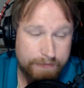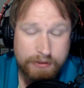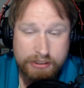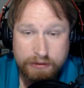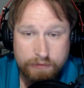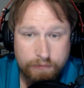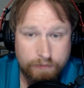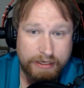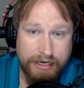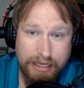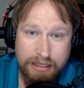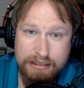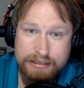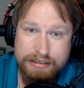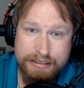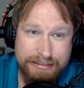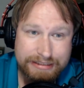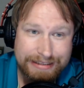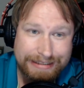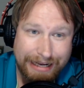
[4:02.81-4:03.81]
but in
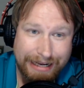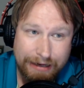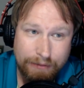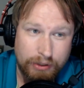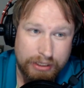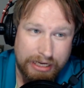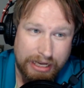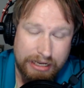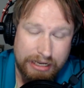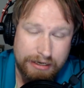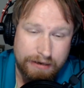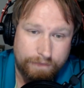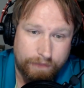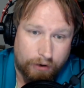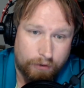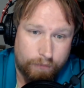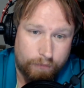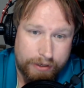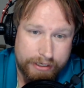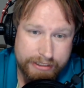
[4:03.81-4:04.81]
reality, they were kind of
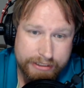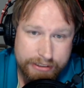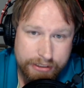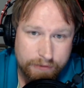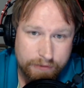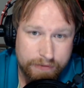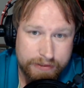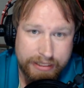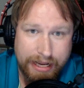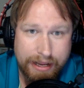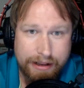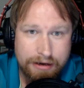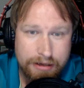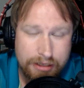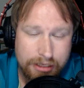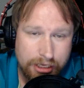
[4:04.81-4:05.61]
already doing that.